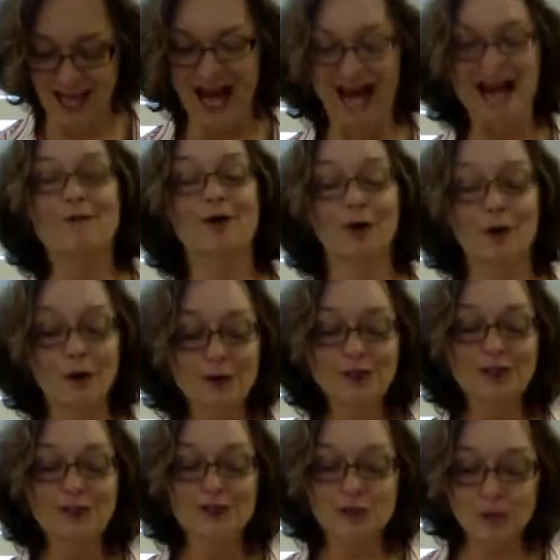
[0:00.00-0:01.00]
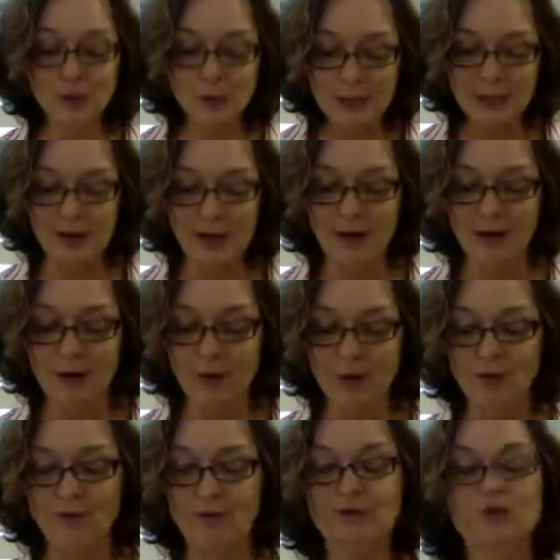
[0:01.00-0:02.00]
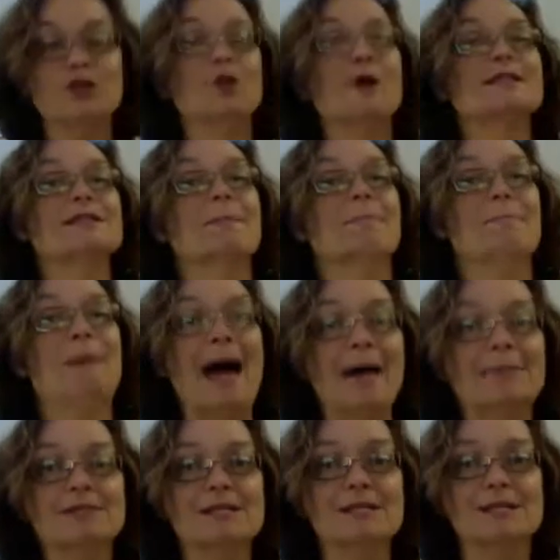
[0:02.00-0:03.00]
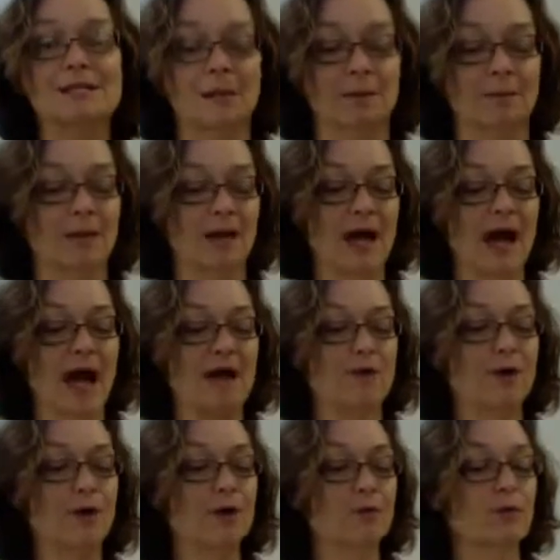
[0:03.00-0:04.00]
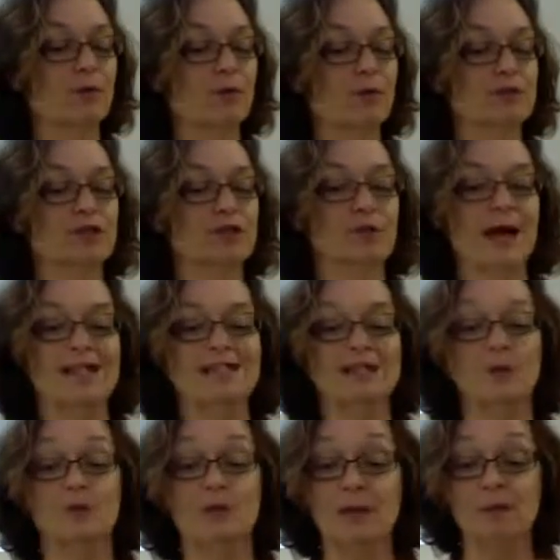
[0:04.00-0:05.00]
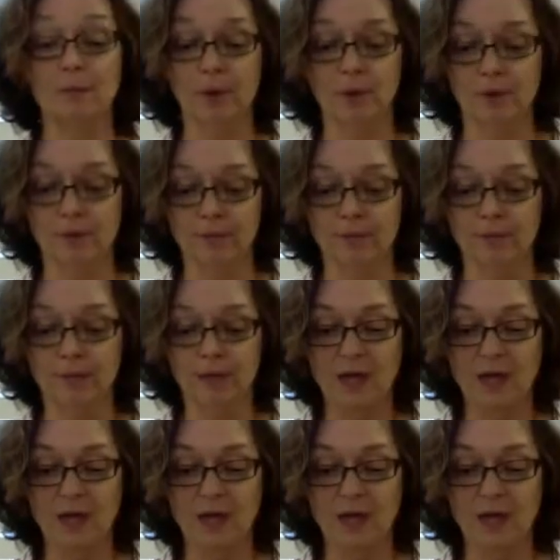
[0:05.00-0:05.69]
I've heard Katrina referred to as a baptism. I've heard it referred to as a rebirth.